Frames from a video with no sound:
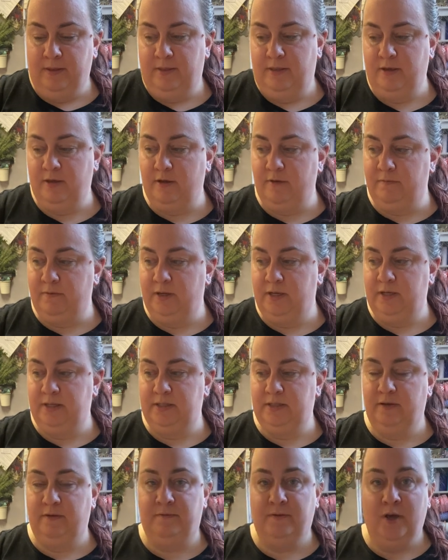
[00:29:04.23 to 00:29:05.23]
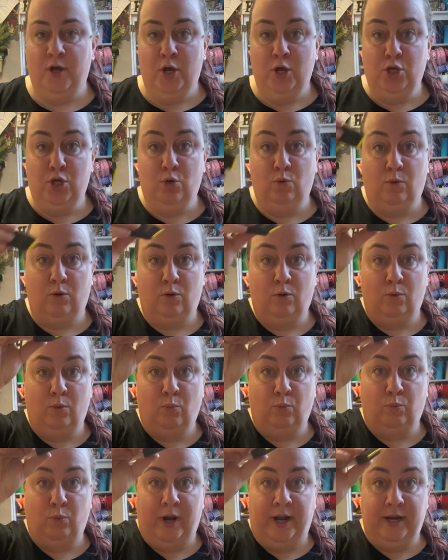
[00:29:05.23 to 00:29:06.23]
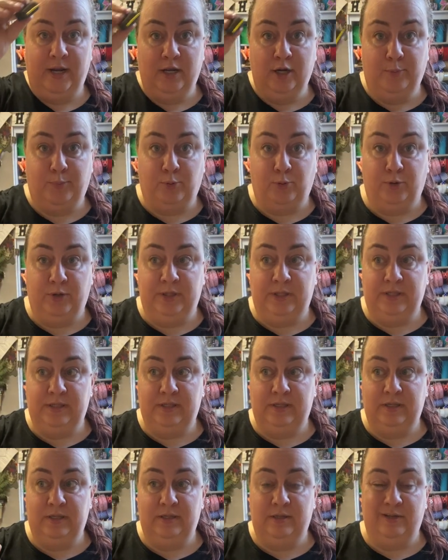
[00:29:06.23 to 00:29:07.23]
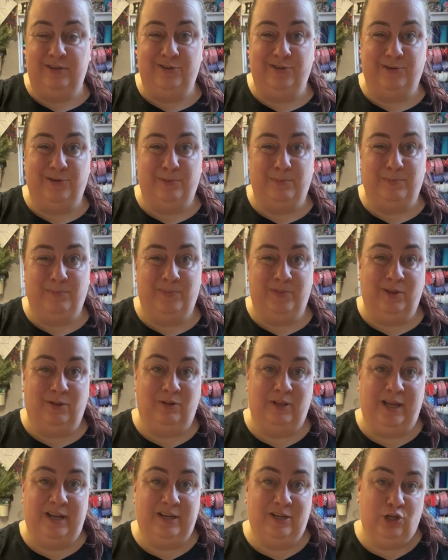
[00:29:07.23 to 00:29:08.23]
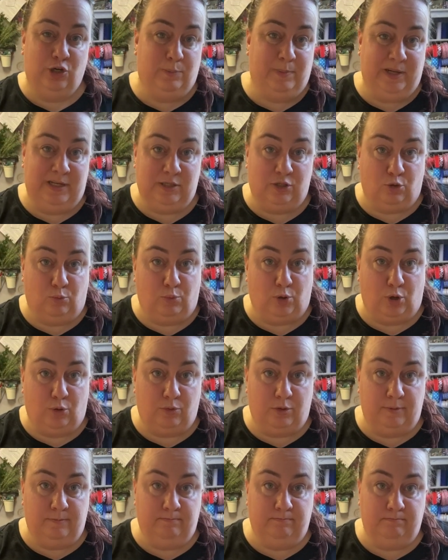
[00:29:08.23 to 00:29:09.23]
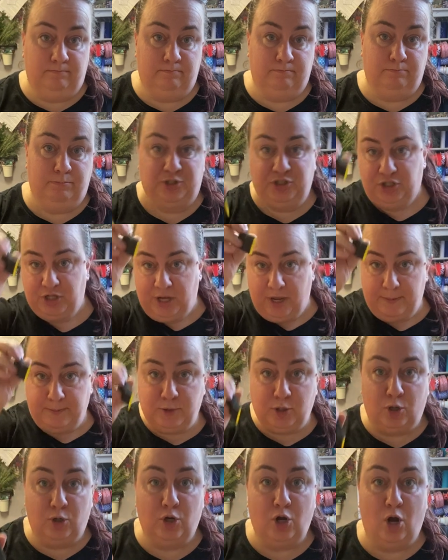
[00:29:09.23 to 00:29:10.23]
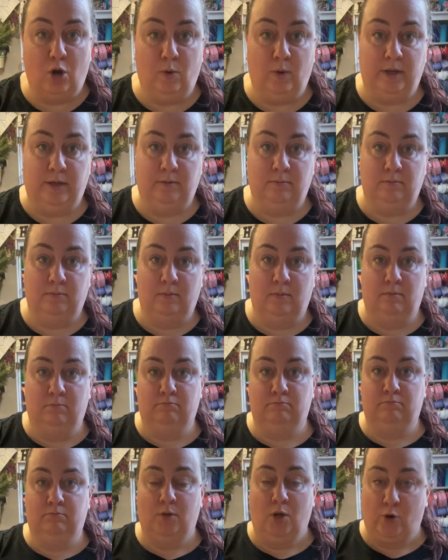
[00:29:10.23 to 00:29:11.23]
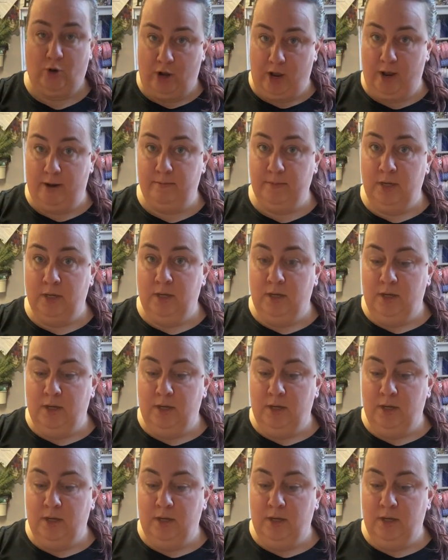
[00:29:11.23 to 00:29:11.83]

Think of it as if you were writing a parentheses and the lead in your pencil broke, but you kept on going, okay?